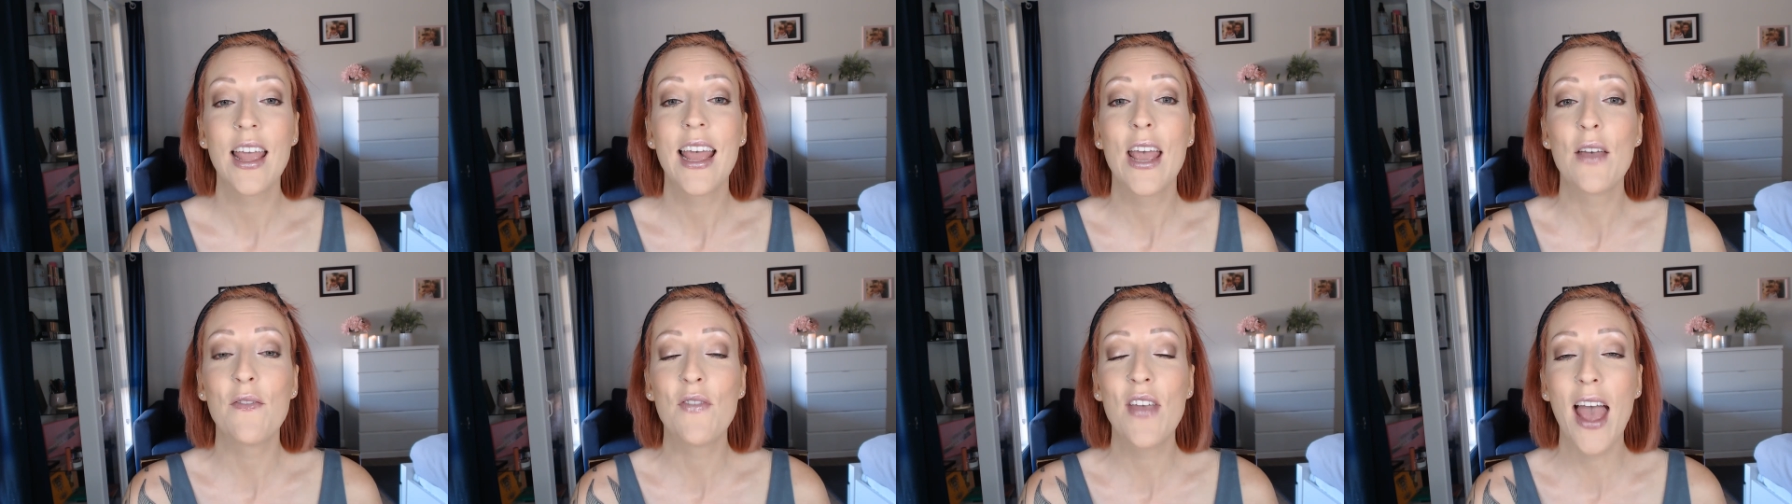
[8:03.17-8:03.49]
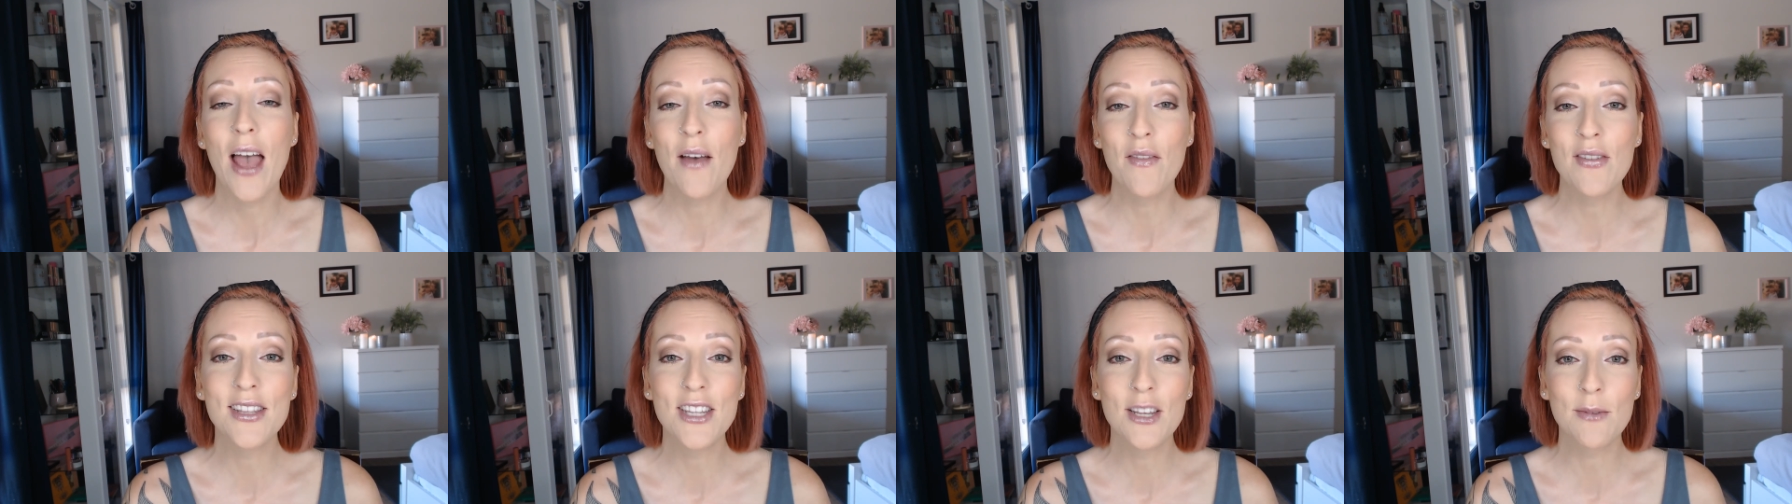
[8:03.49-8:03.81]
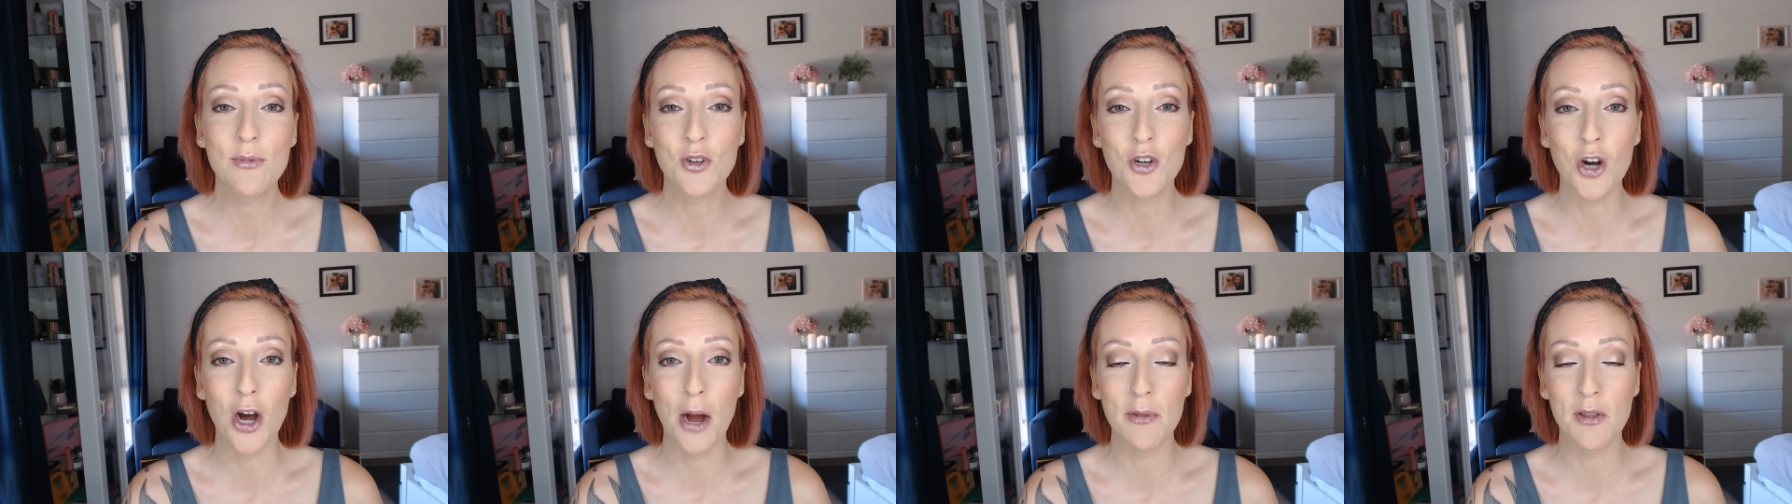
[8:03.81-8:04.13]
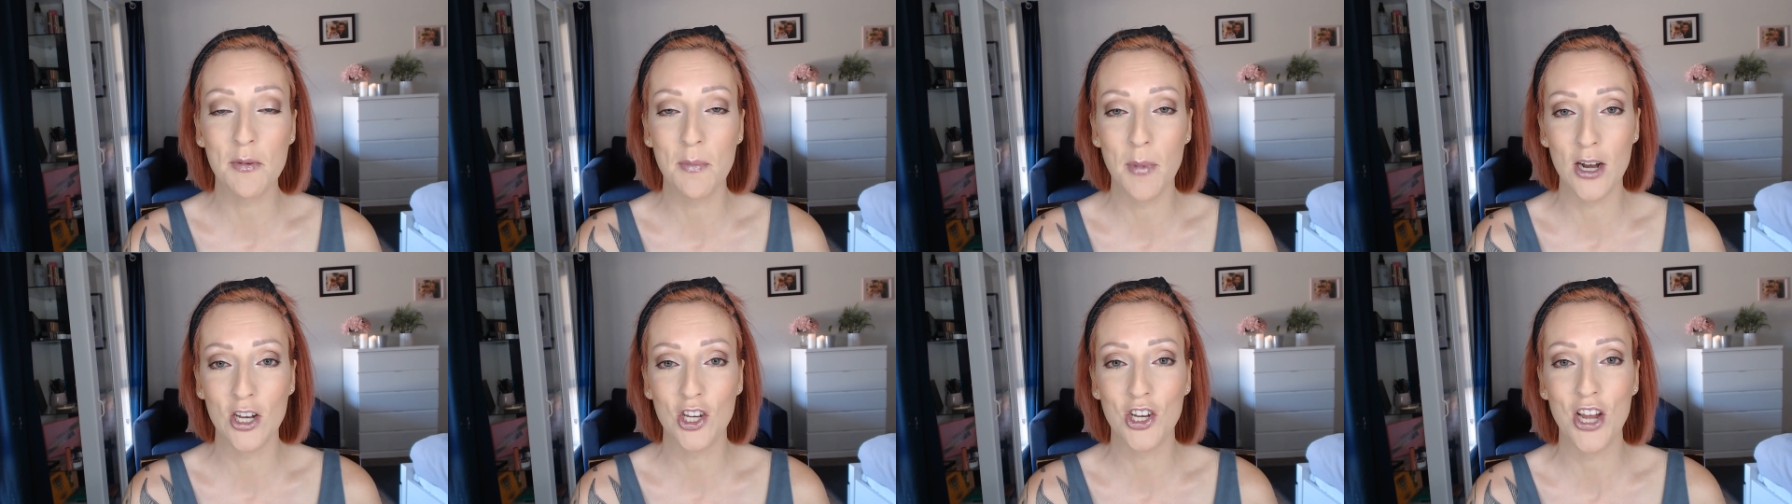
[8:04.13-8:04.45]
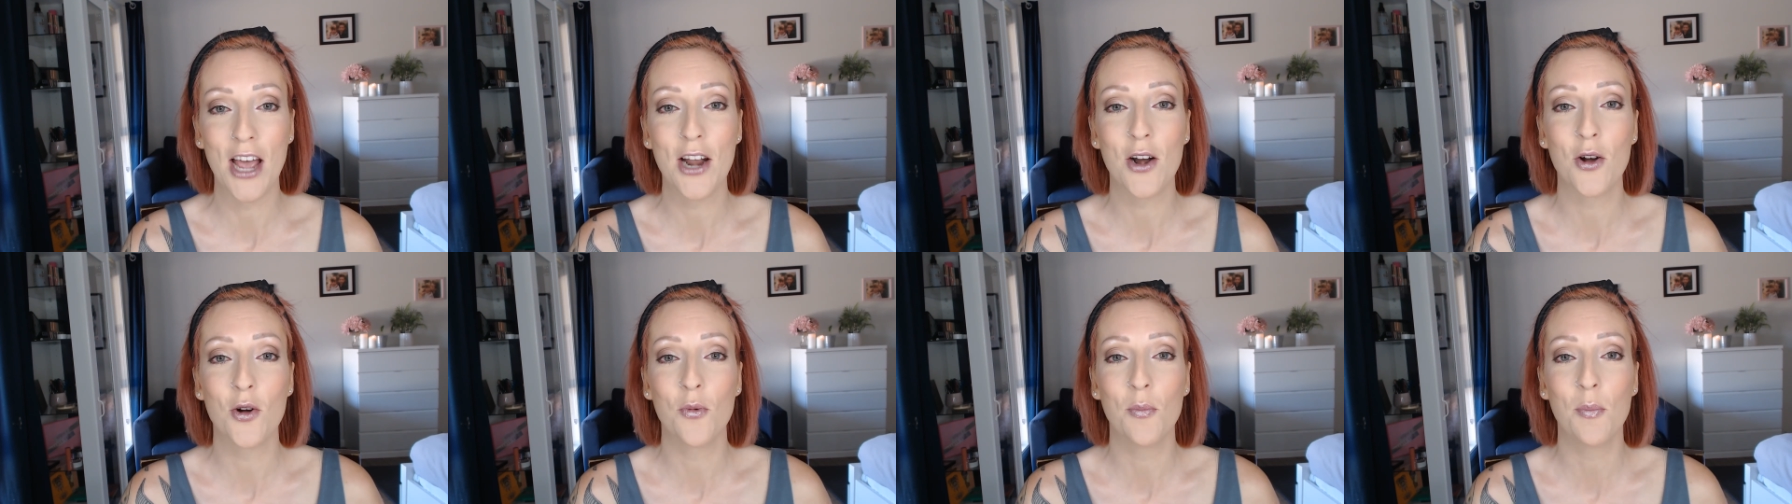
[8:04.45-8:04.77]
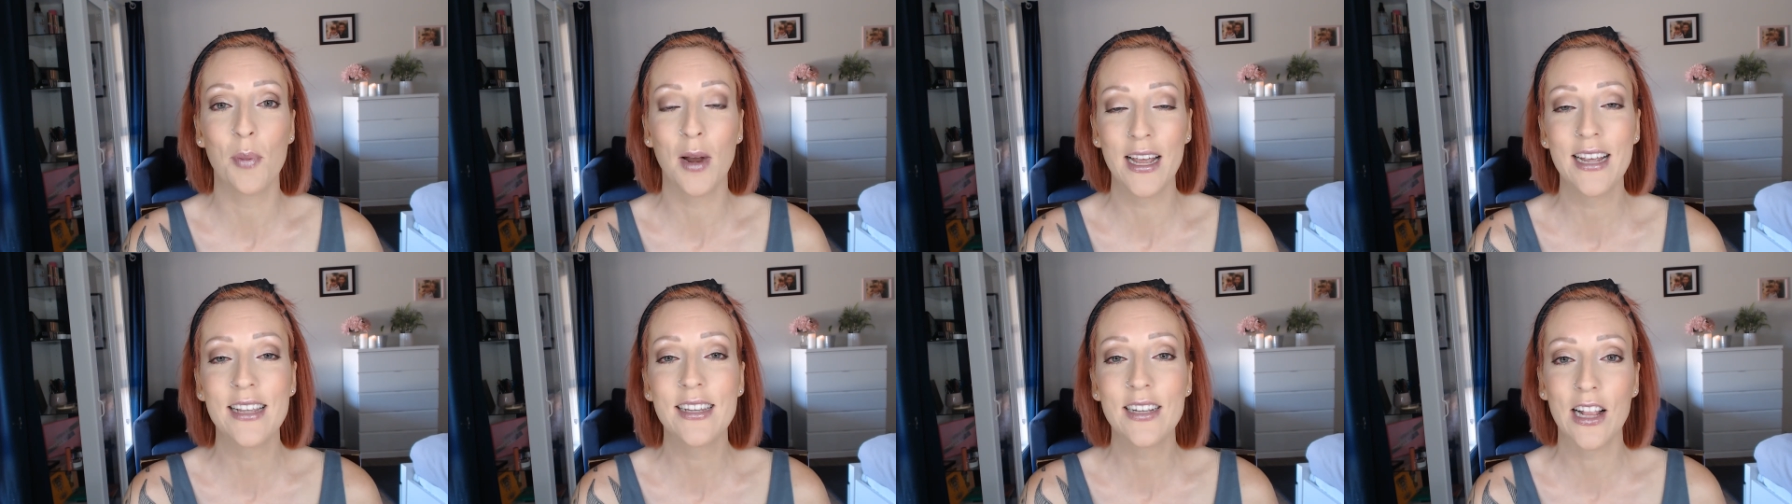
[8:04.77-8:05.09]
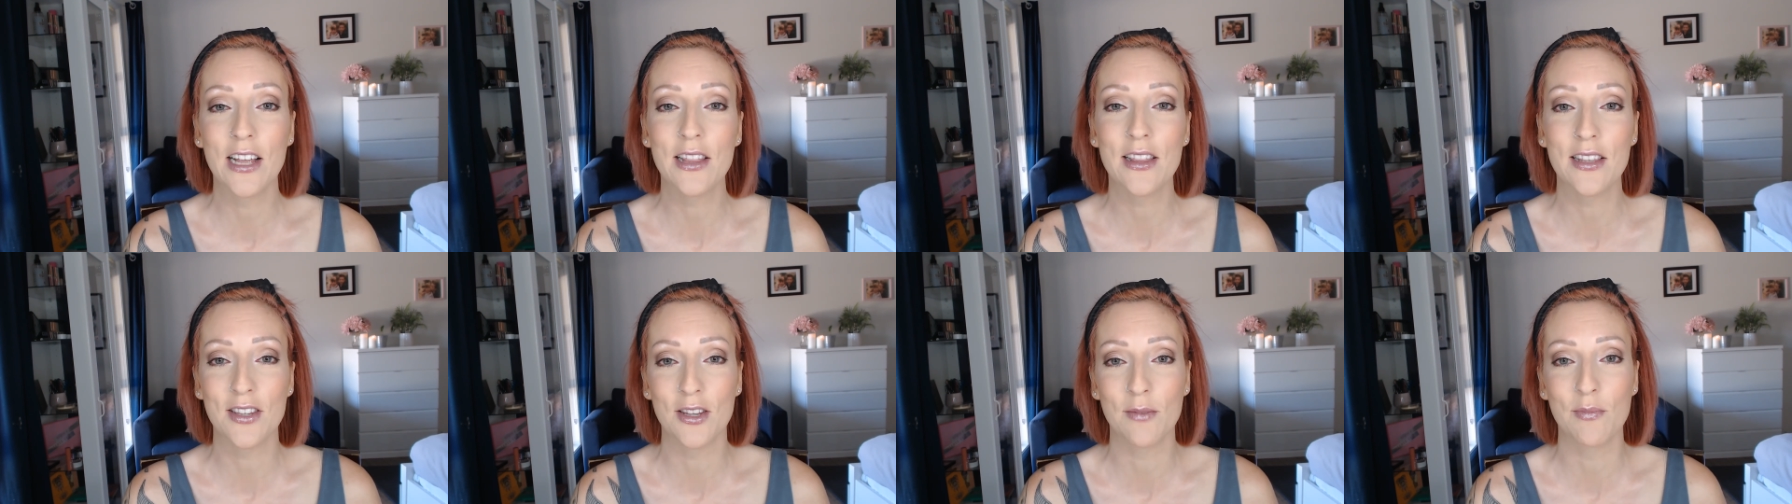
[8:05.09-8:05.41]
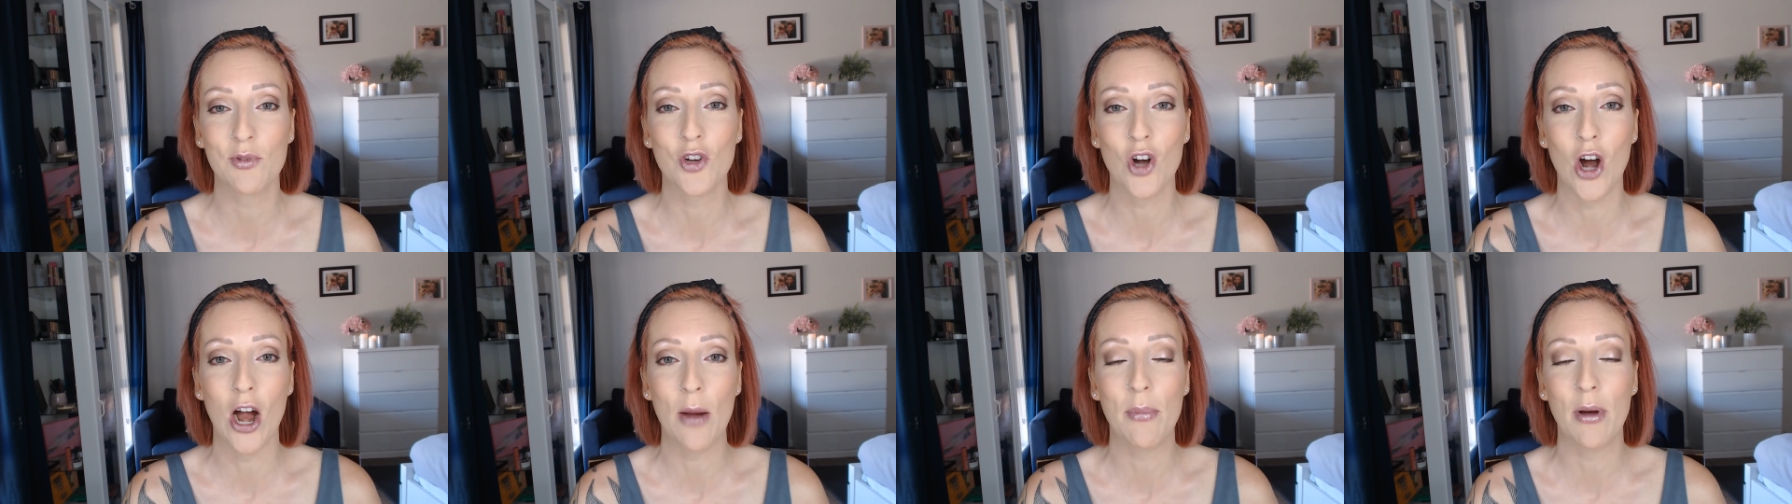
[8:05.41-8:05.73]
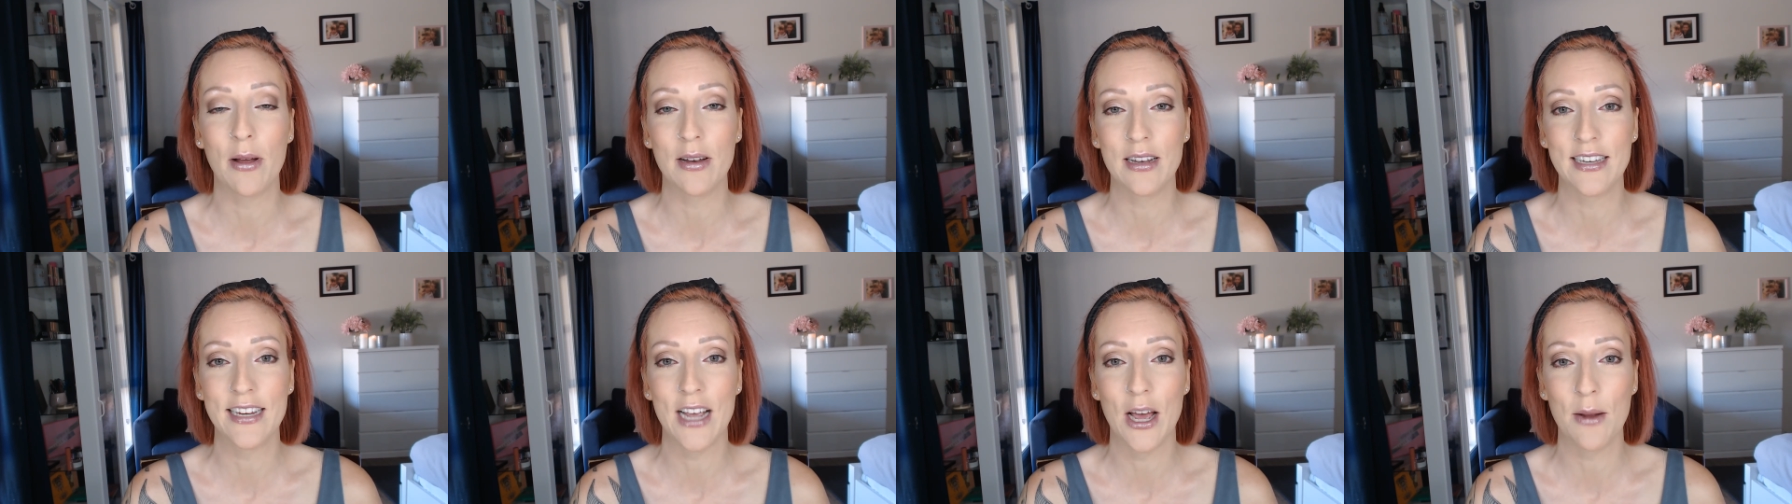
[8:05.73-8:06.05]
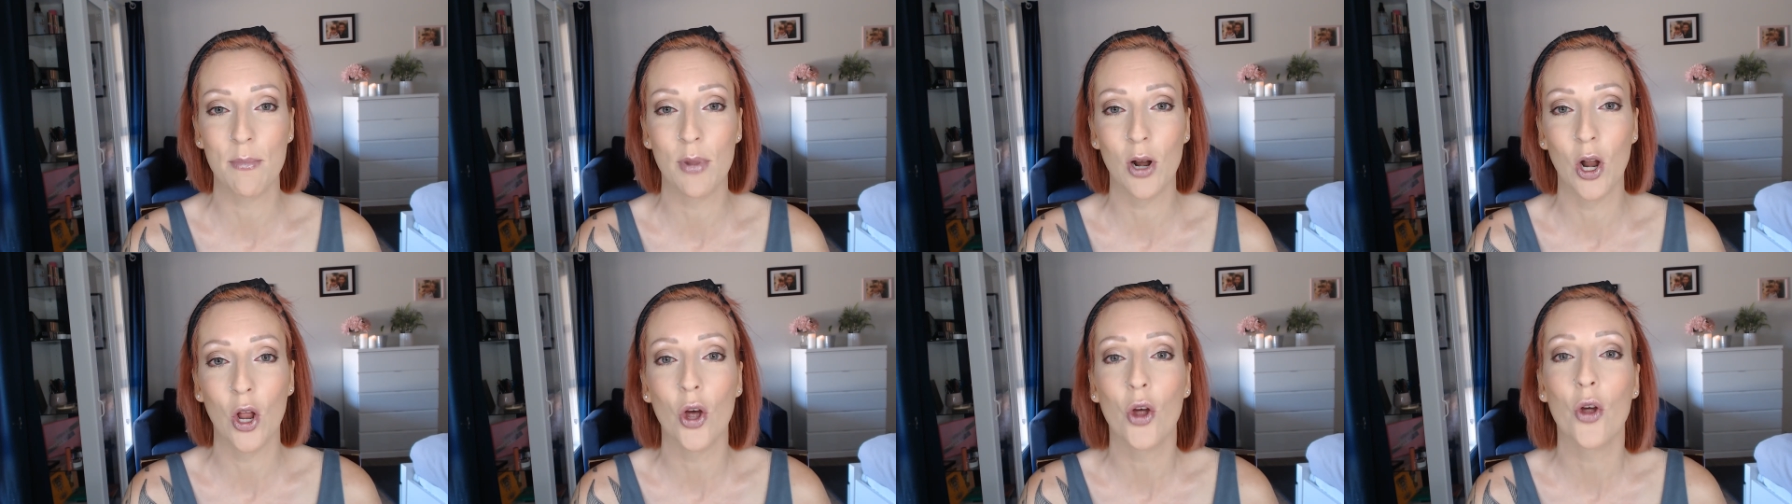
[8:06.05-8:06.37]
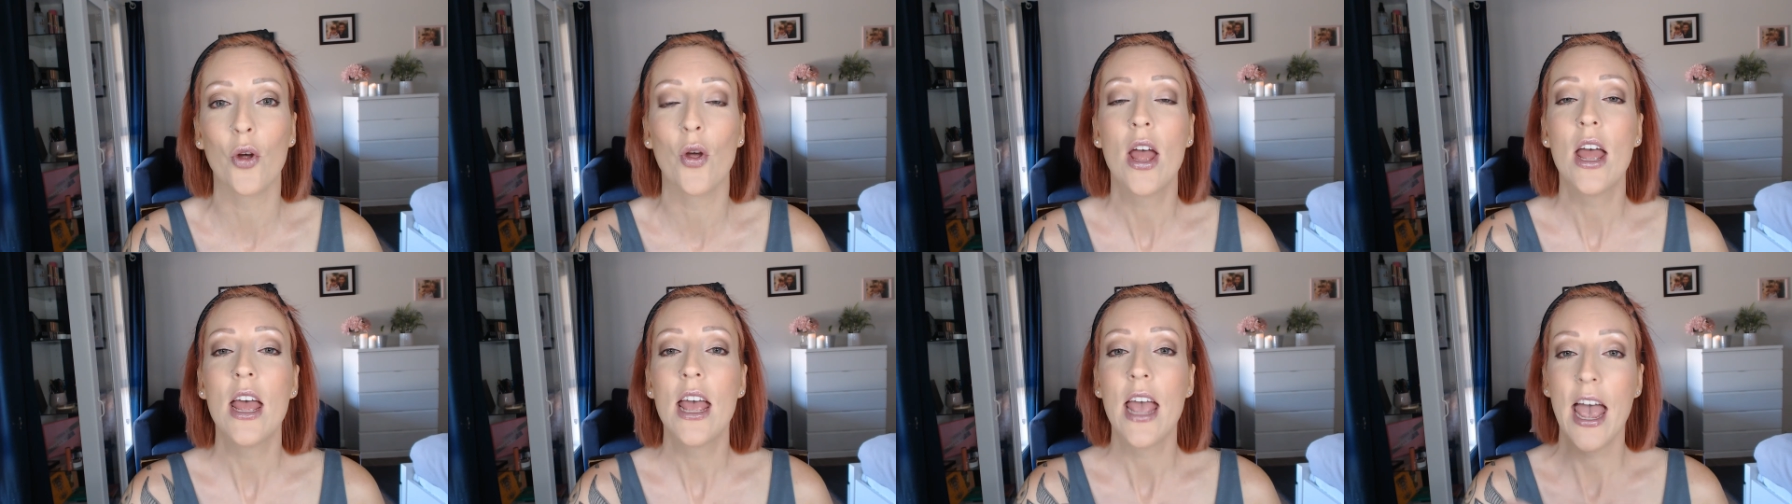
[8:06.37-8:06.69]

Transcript: If you haven't subscribed to my channel, please click the subscribe button down below